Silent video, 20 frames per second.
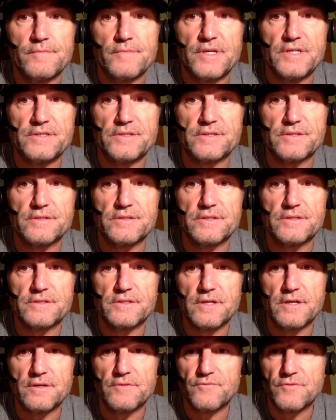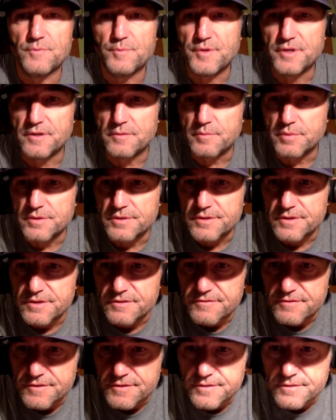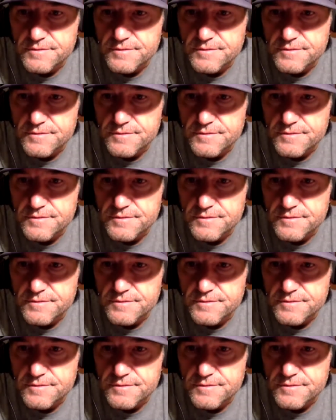it's hard for me to believe.